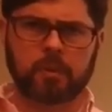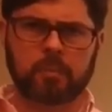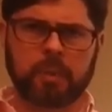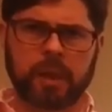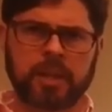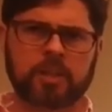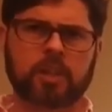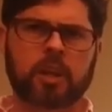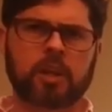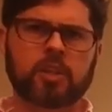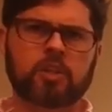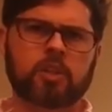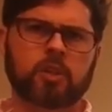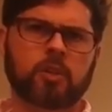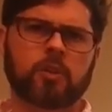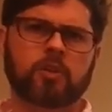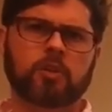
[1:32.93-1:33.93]
based on
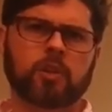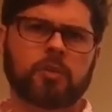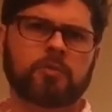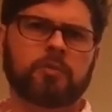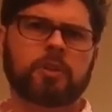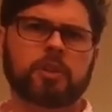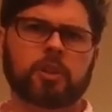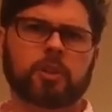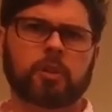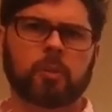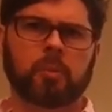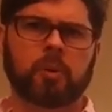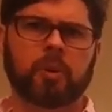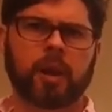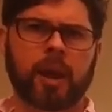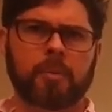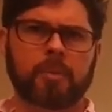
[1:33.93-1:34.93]
certain physical
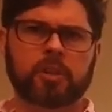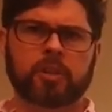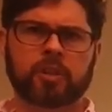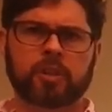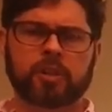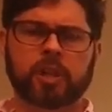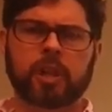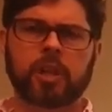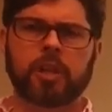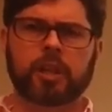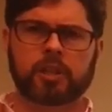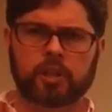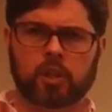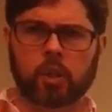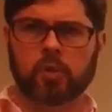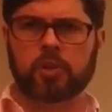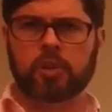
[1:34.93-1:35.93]
parameters
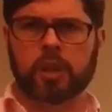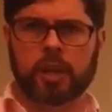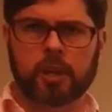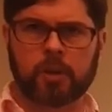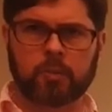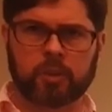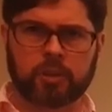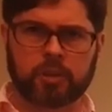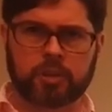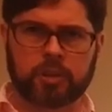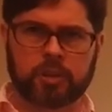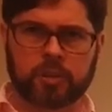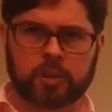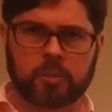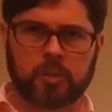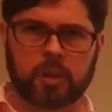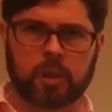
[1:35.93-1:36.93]
associated with your
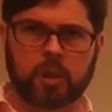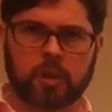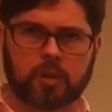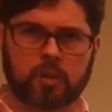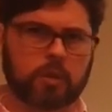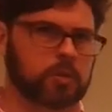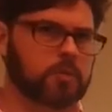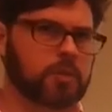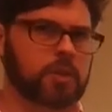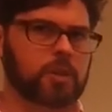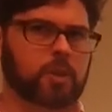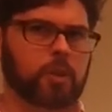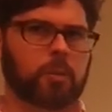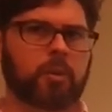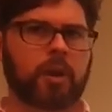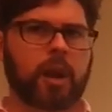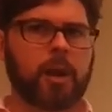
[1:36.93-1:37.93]
system. Those
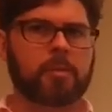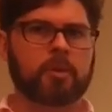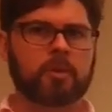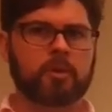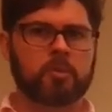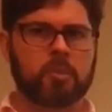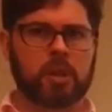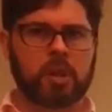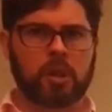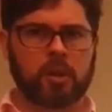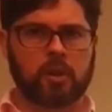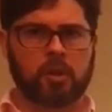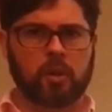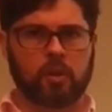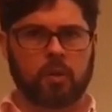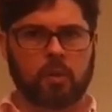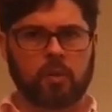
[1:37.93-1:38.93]
physical parameters being
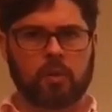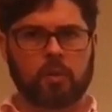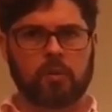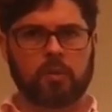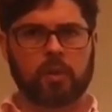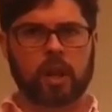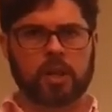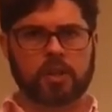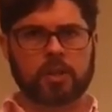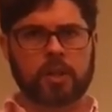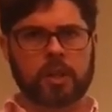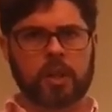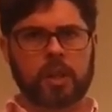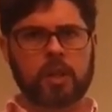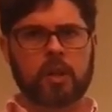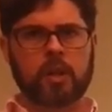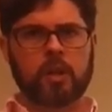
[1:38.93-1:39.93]
the
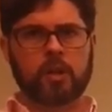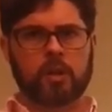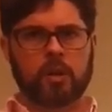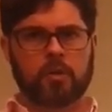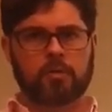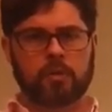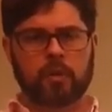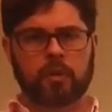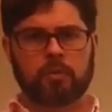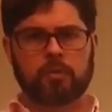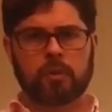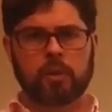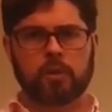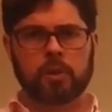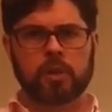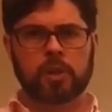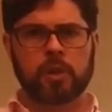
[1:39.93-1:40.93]
velocity of your
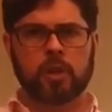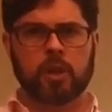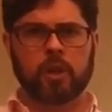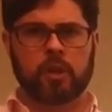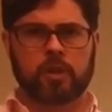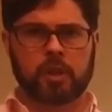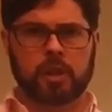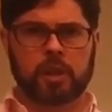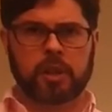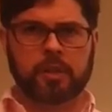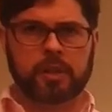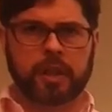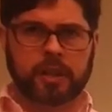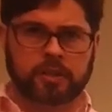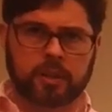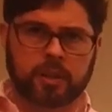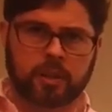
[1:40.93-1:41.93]
fluid, the
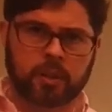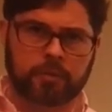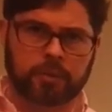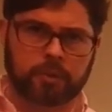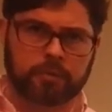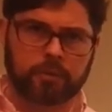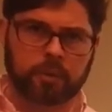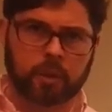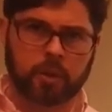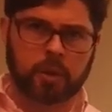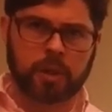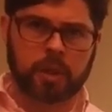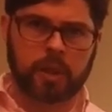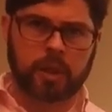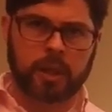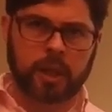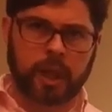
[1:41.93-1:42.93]
density of your fluid,
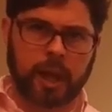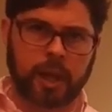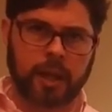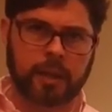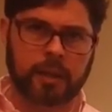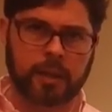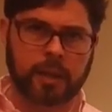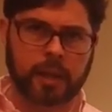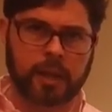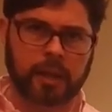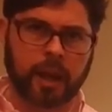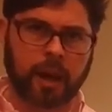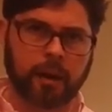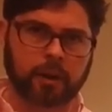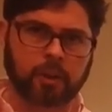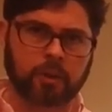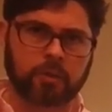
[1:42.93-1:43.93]
and the
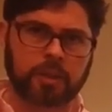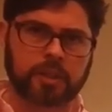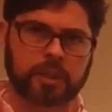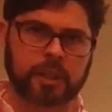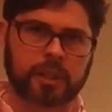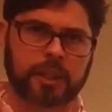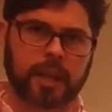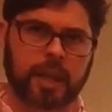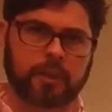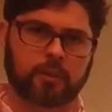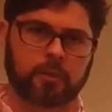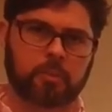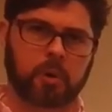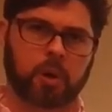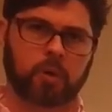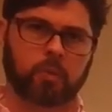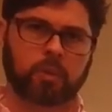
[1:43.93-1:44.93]
characteristic length
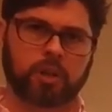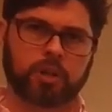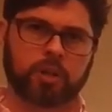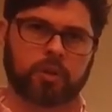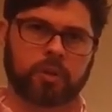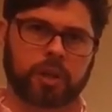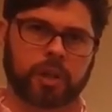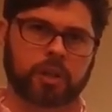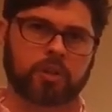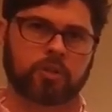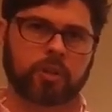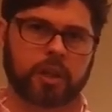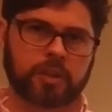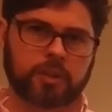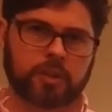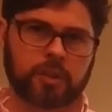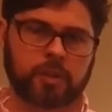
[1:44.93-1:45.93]
upon which you're
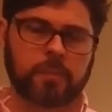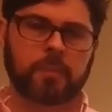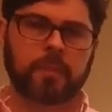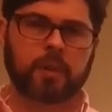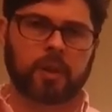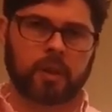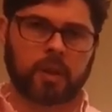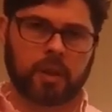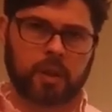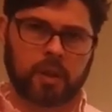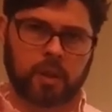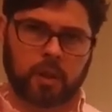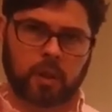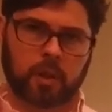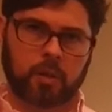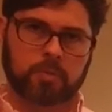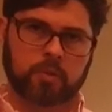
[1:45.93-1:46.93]
interested in
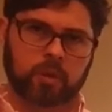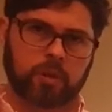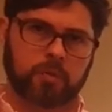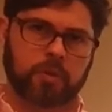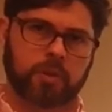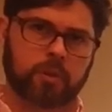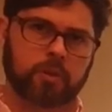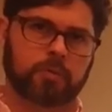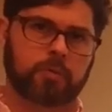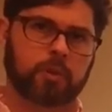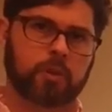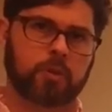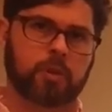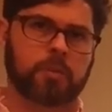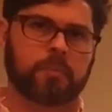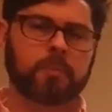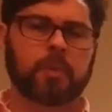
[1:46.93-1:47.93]
observing your
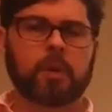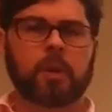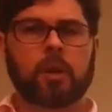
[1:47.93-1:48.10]
fluid,